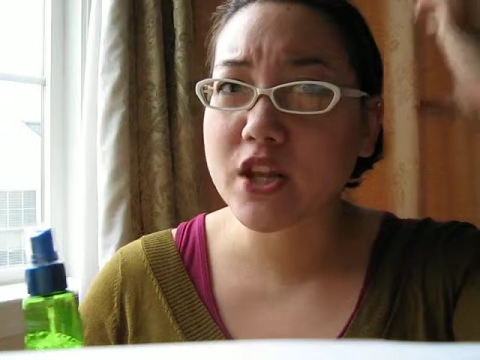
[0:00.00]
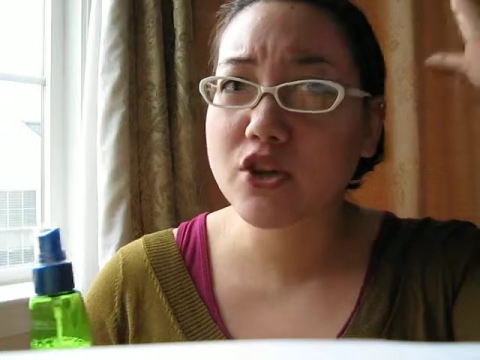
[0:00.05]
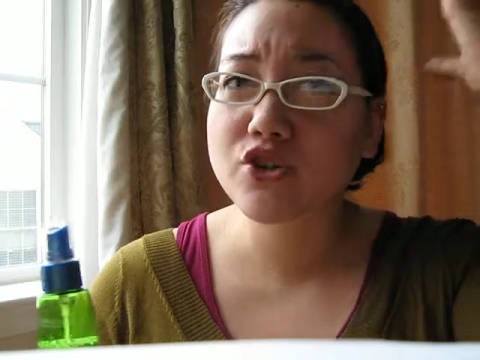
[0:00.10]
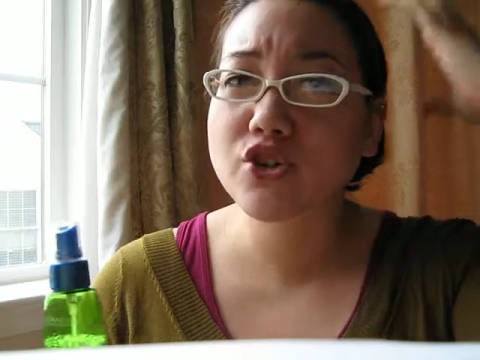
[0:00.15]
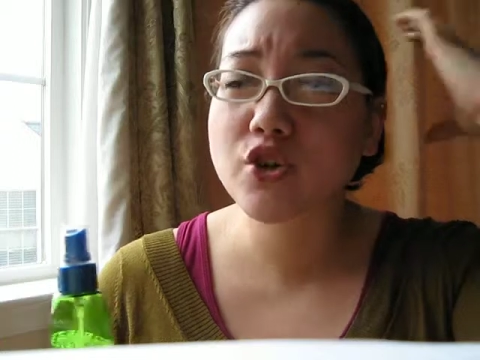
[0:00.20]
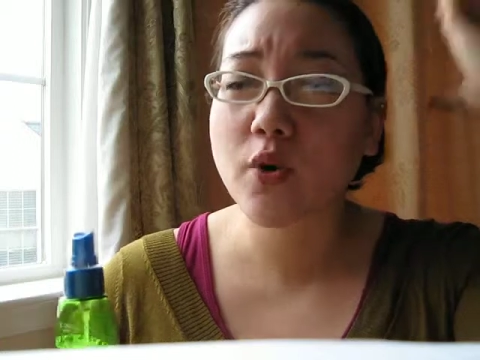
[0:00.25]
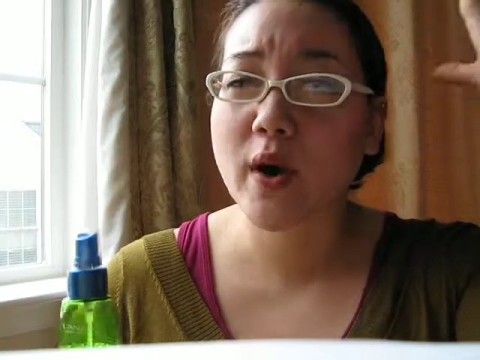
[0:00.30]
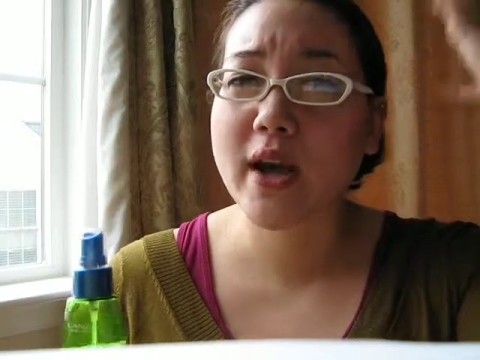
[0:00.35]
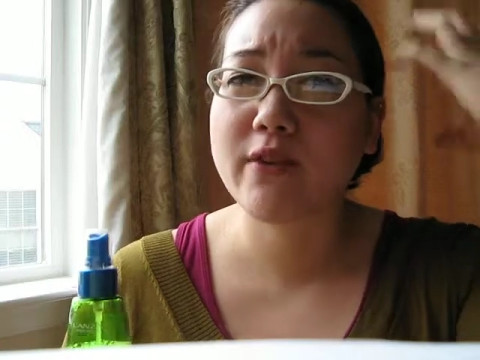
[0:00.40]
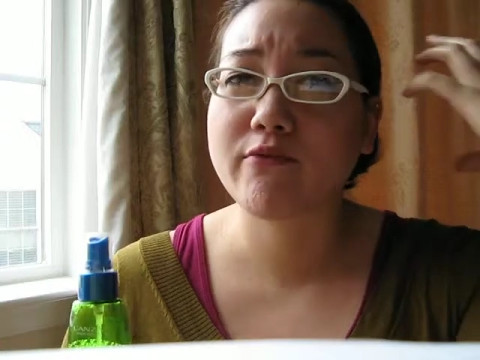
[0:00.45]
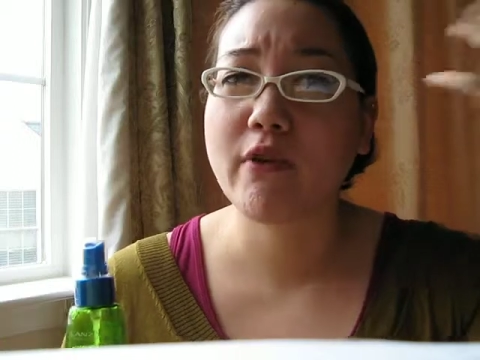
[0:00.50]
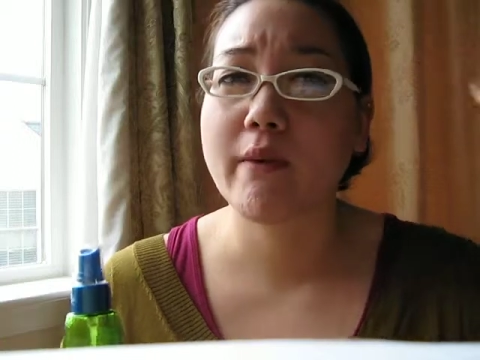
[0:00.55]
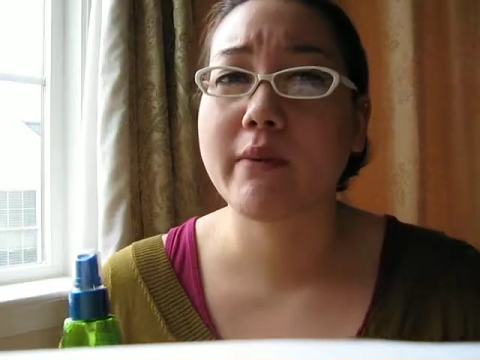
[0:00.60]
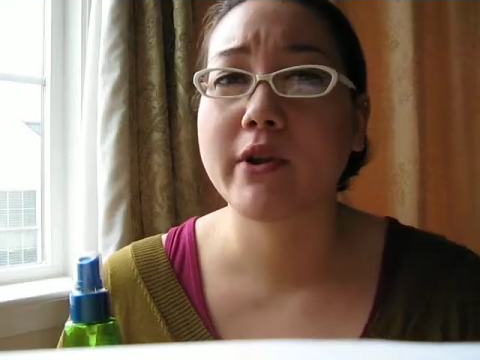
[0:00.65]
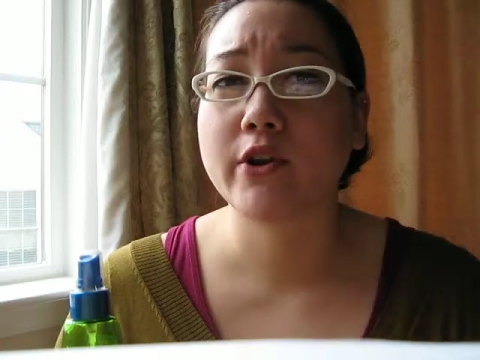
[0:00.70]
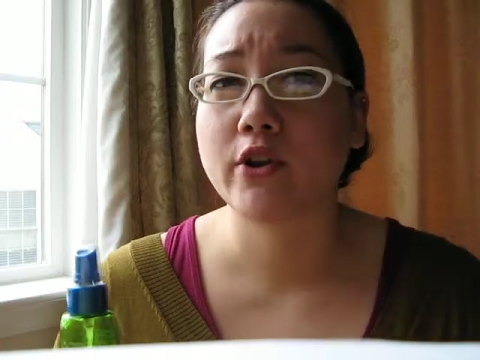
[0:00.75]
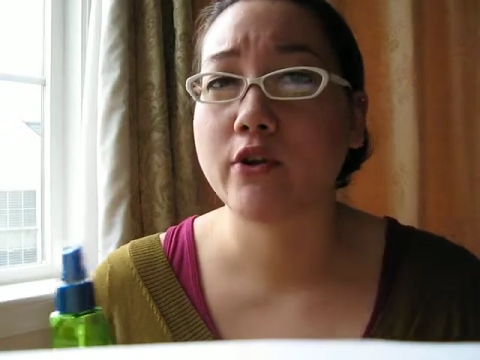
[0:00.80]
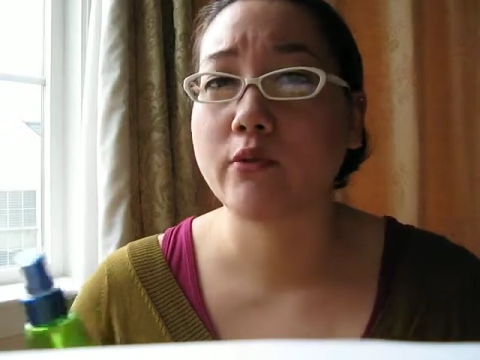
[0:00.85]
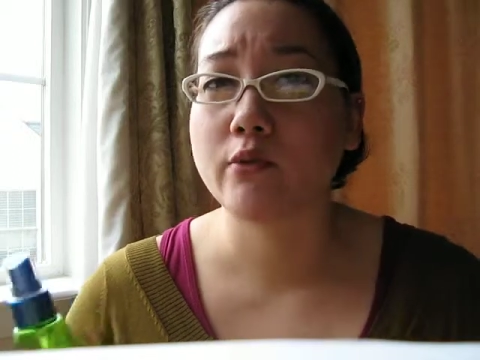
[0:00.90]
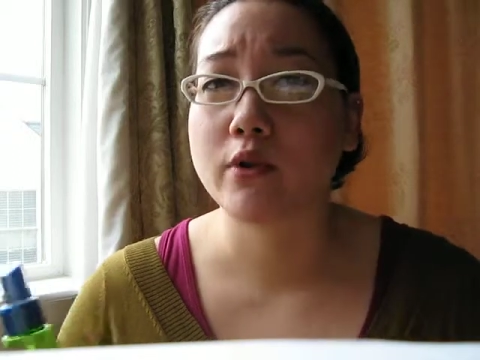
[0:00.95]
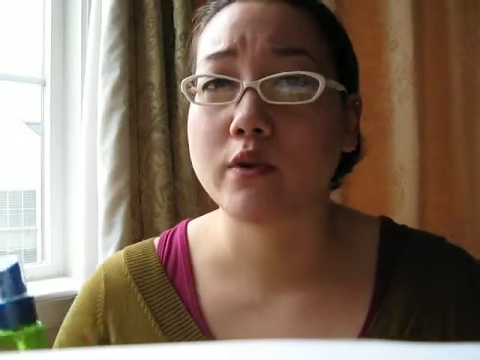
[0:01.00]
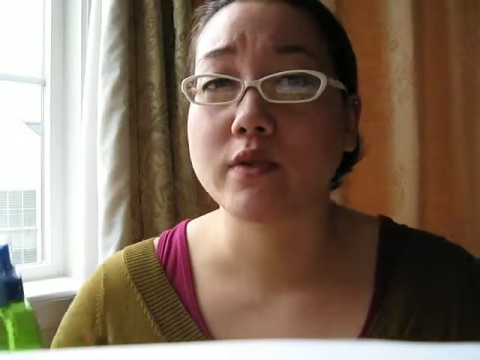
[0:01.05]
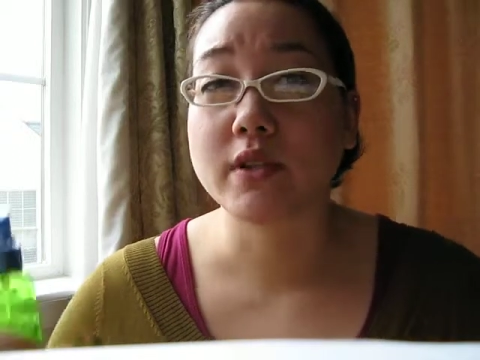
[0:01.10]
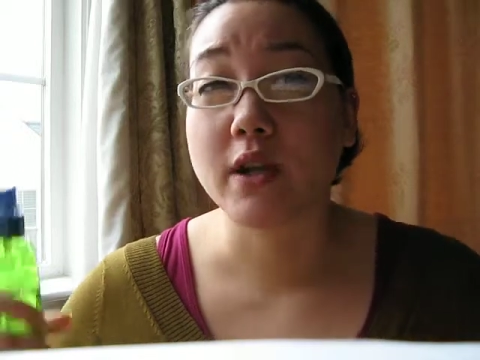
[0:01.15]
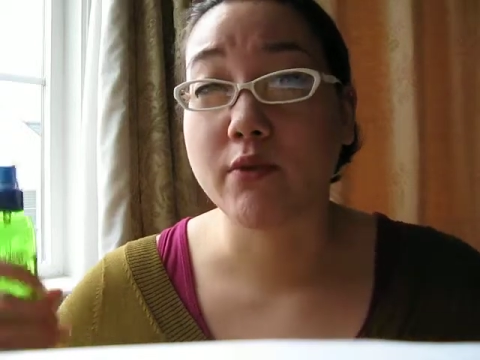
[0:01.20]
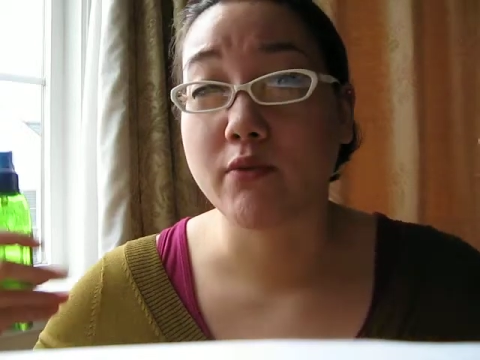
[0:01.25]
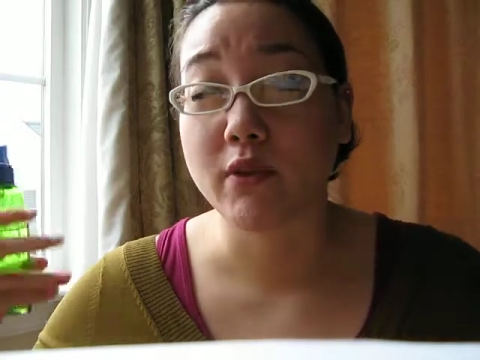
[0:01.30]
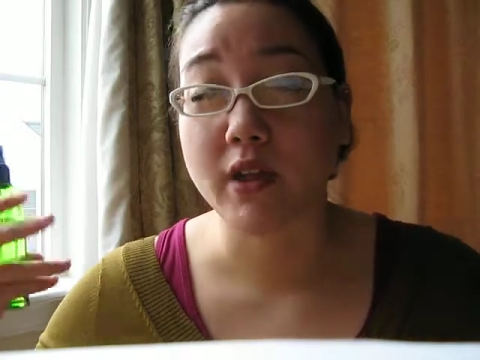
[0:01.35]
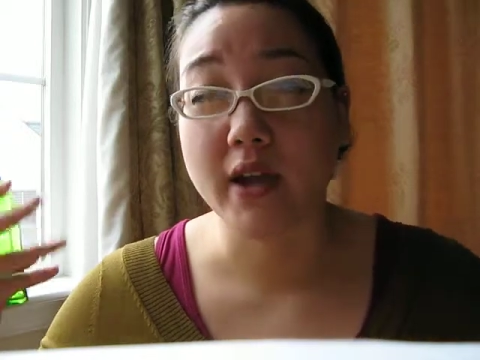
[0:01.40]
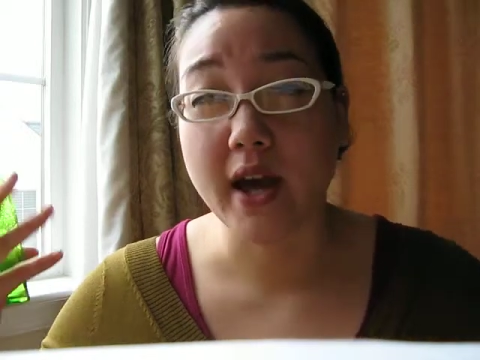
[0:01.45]
you just go ahead and rub it in your roots, and
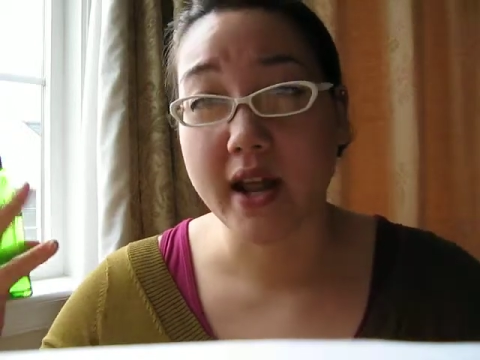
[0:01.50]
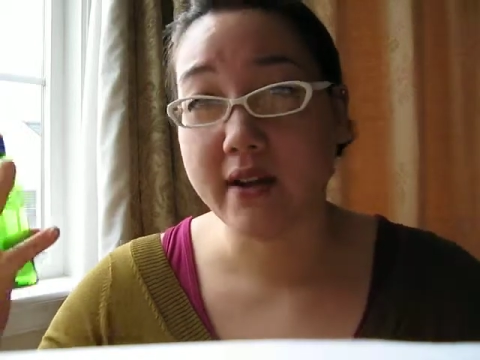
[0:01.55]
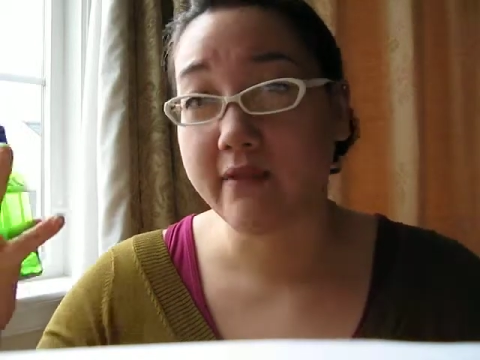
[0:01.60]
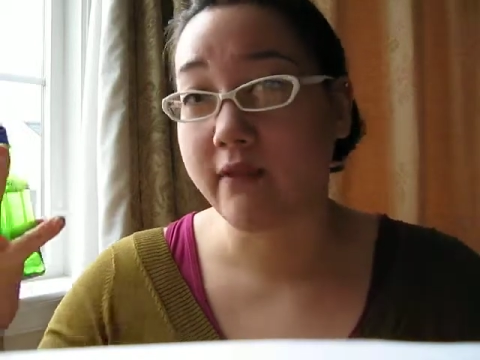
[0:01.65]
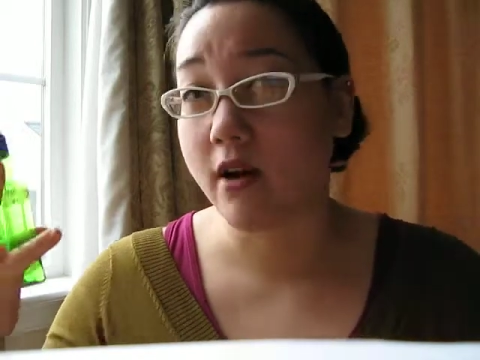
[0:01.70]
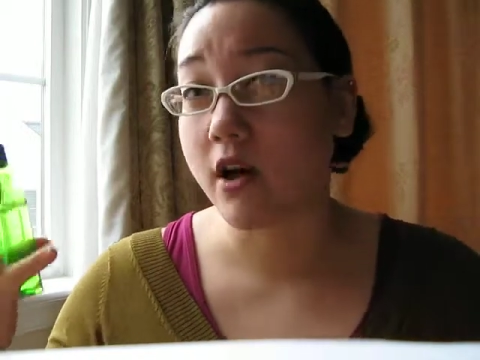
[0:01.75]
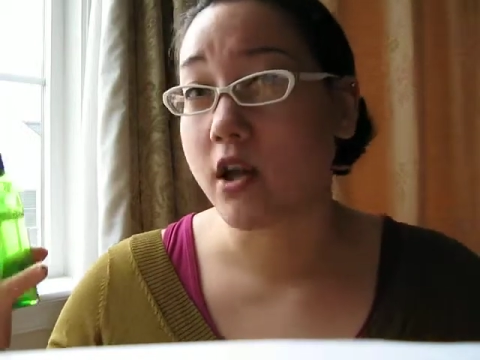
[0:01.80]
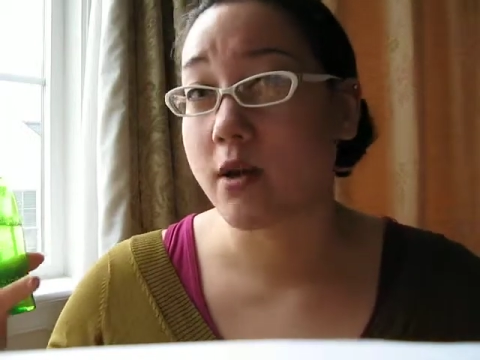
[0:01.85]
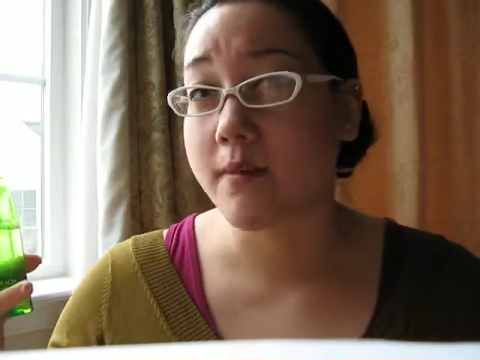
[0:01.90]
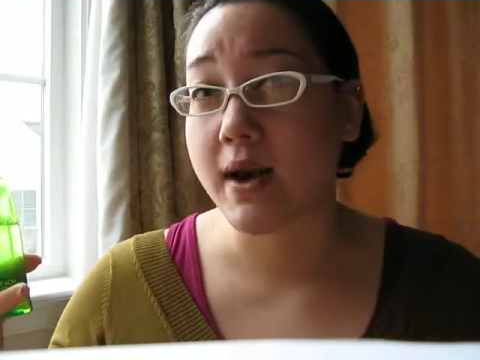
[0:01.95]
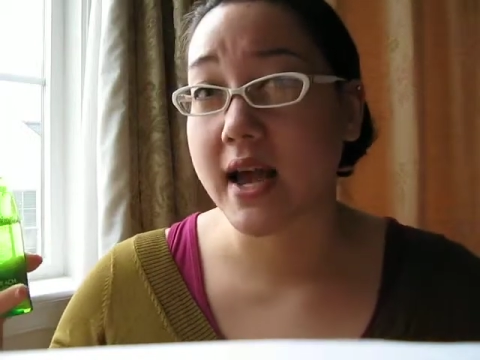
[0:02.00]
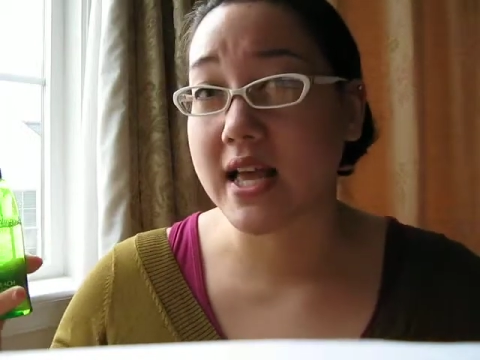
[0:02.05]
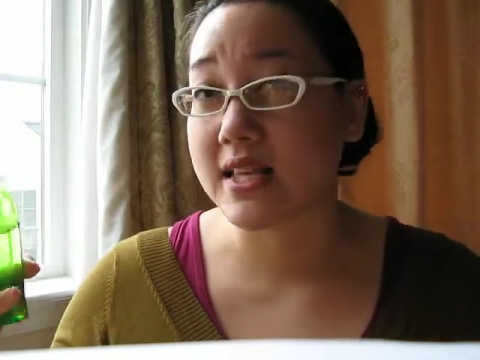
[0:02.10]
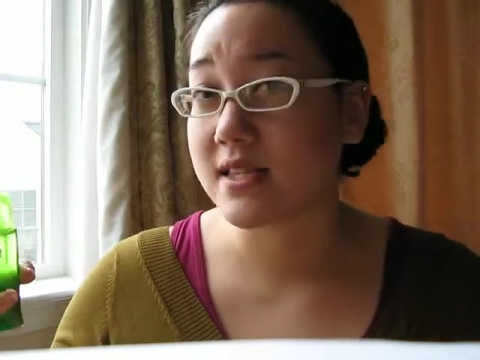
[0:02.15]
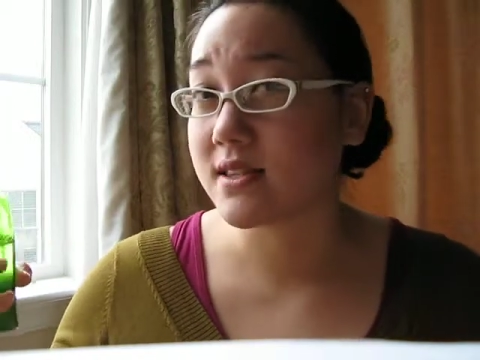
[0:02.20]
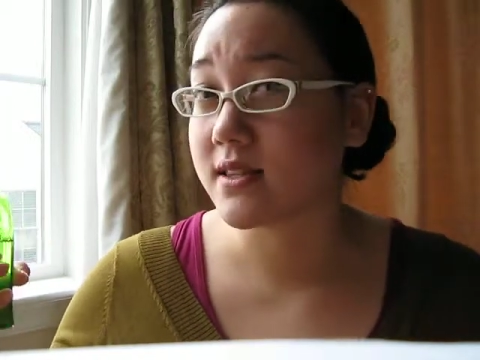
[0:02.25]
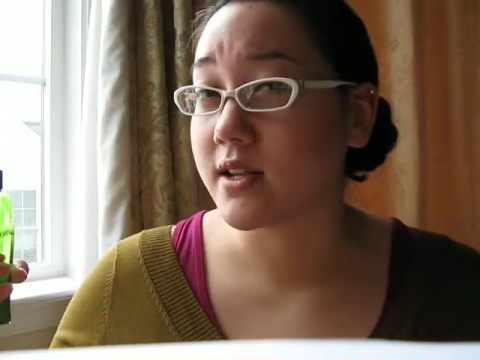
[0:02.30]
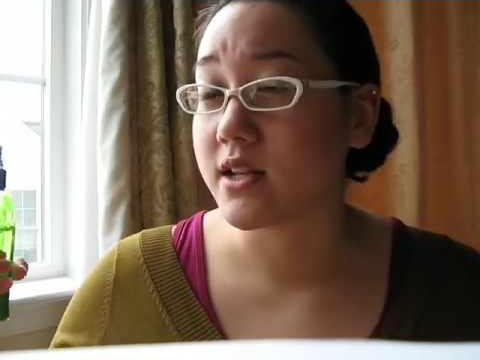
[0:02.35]
it really kind of volumizes,